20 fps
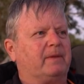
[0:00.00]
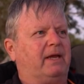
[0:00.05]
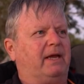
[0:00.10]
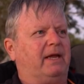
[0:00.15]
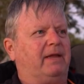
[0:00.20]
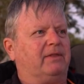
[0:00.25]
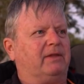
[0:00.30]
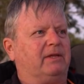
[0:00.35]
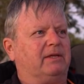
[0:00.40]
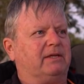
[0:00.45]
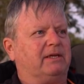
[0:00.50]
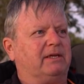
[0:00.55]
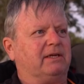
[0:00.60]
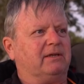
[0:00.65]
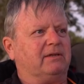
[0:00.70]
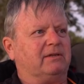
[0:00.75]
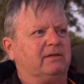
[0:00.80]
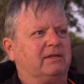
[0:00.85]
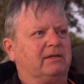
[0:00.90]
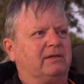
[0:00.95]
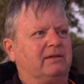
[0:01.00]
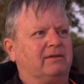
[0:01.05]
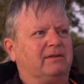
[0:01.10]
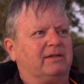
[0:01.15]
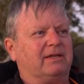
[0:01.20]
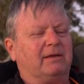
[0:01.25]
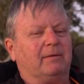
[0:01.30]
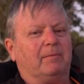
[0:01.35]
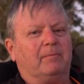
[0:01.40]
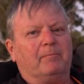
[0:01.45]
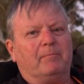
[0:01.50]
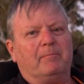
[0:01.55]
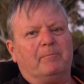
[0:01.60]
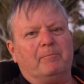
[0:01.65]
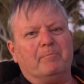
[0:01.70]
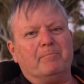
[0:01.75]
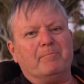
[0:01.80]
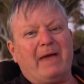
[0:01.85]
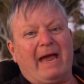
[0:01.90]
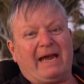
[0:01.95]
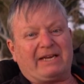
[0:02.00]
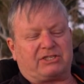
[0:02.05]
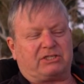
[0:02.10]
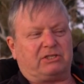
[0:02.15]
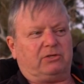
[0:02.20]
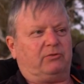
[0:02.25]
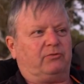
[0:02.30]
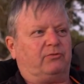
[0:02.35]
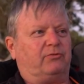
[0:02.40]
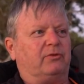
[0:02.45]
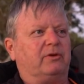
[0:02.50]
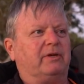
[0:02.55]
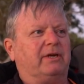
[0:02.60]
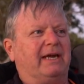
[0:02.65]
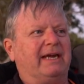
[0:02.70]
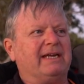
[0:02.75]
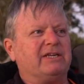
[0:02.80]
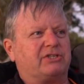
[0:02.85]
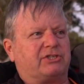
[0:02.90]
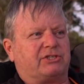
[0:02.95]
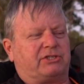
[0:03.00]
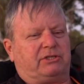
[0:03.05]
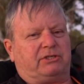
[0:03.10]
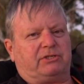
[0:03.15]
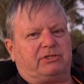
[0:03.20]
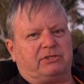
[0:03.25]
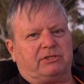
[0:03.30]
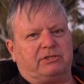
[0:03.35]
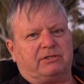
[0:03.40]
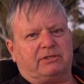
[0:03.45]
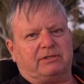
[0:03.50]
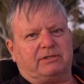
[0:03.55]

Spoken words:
and the massive instant